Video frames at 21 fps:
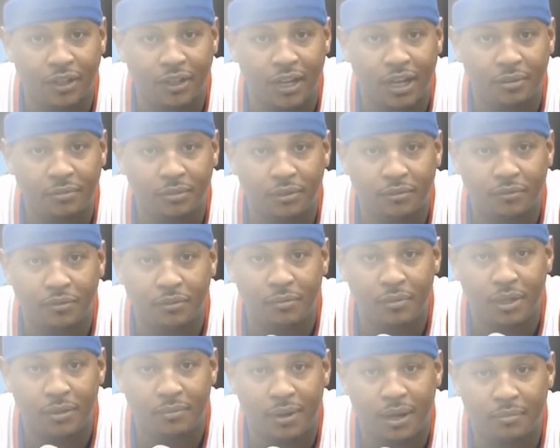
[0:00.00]
overnight,
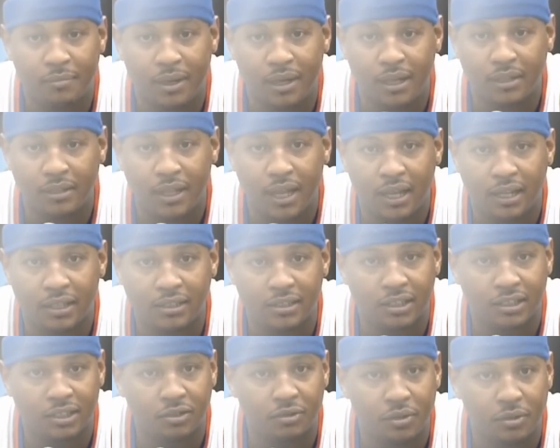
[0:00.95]
but for me, my main
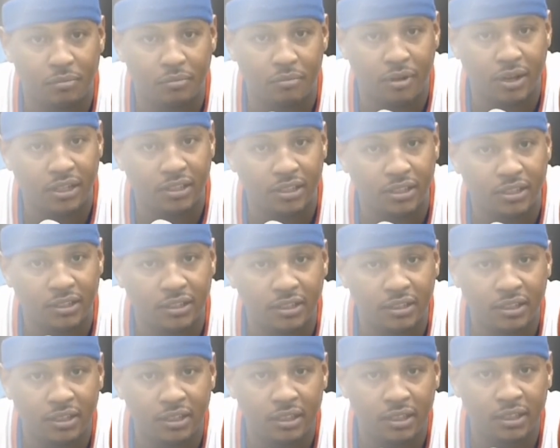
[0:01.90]
thing is just to
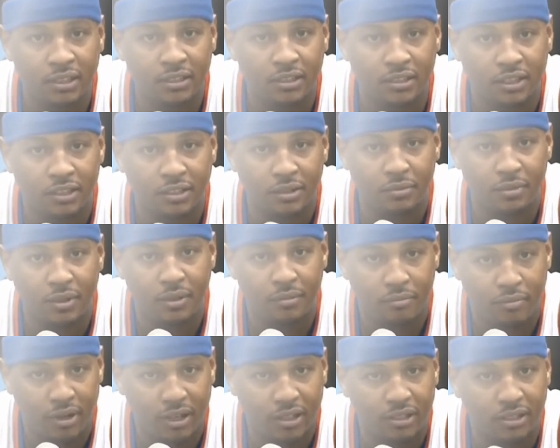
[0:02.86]
embrace it, just
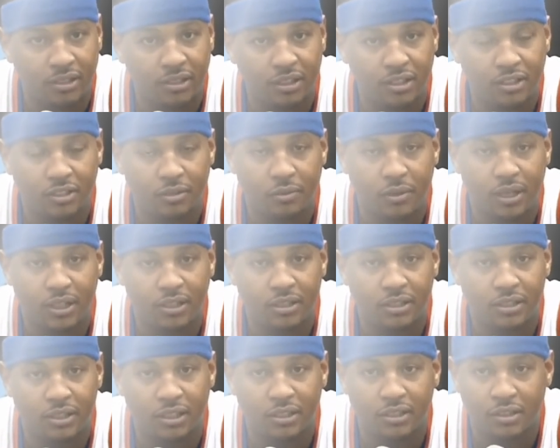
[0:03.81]
to embrace the
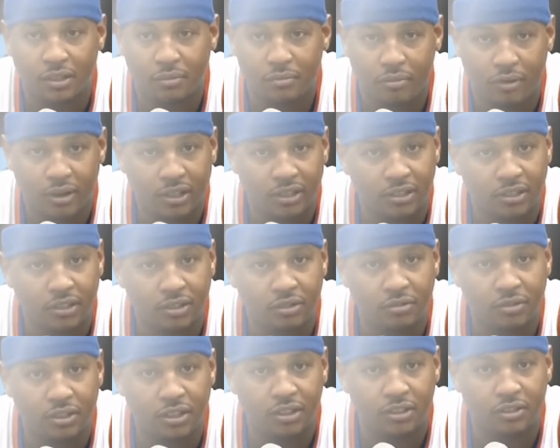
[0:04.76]
situation, just to
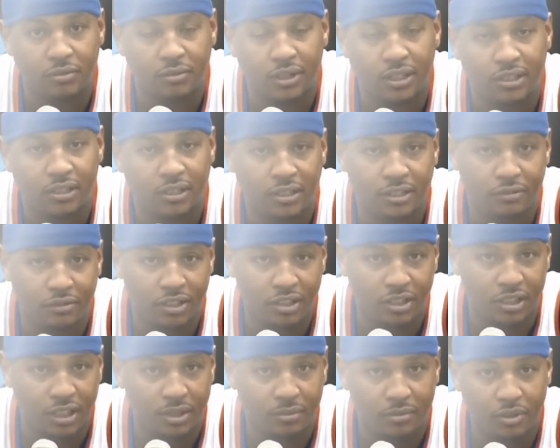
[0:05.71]
embrace the new
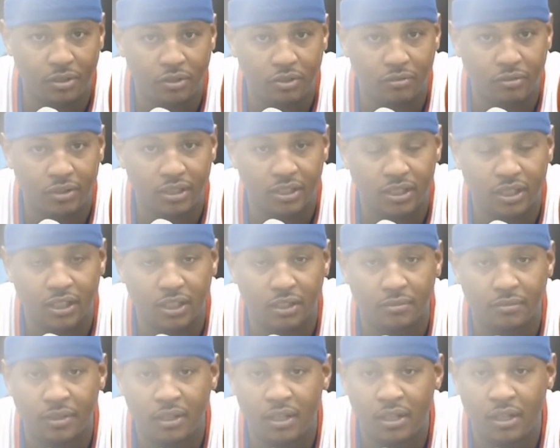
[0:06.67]
situation, the new
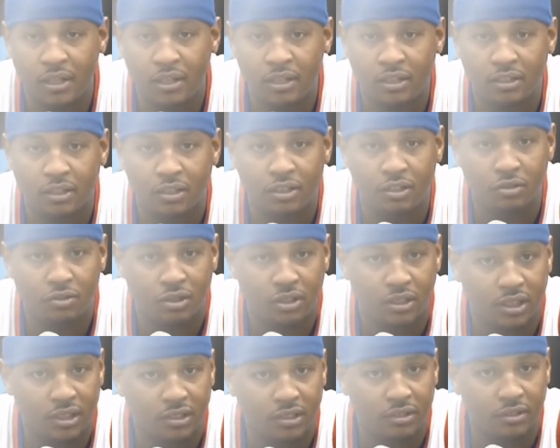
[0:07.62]
regime, the
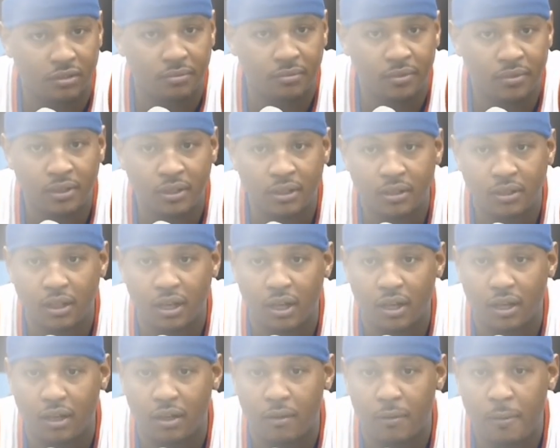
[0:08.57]
new system.
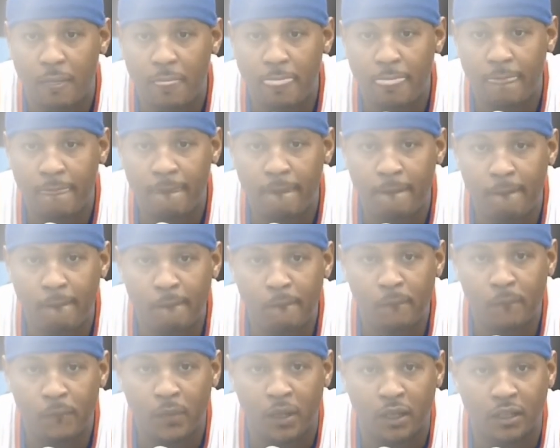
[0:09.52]

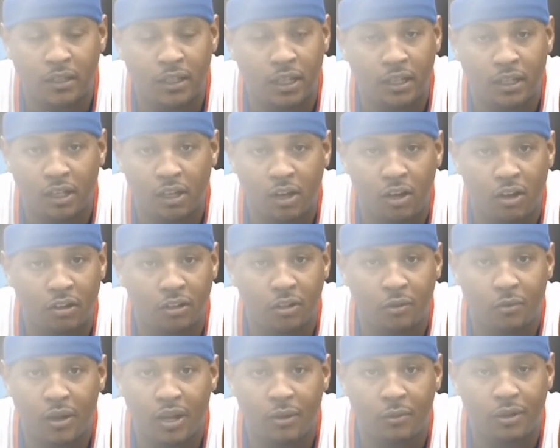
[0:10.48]
And then
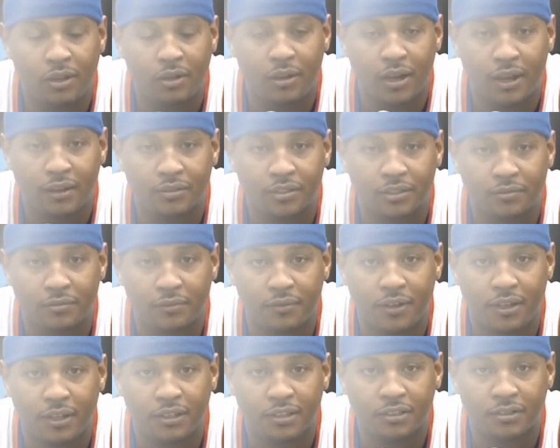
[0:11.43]
along the way, we're going to
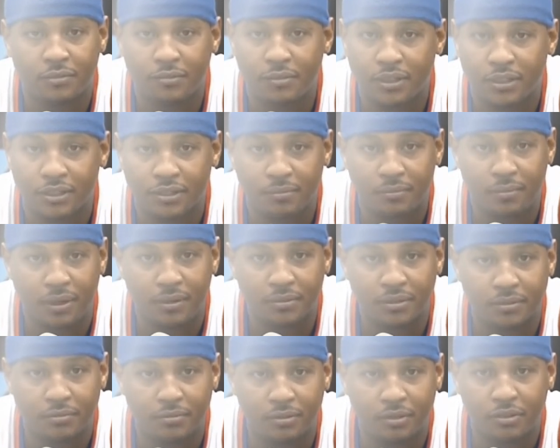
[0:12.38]
have some fun. It's going to be
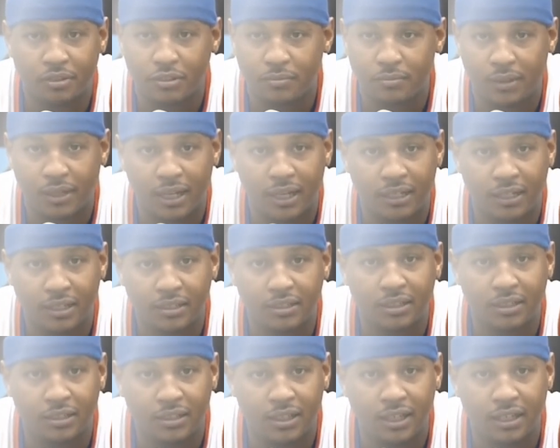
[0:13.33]
some bumps and bruises, but
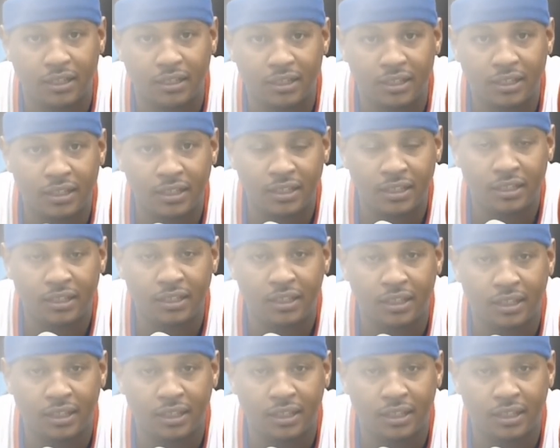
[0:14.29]
at the end of the day,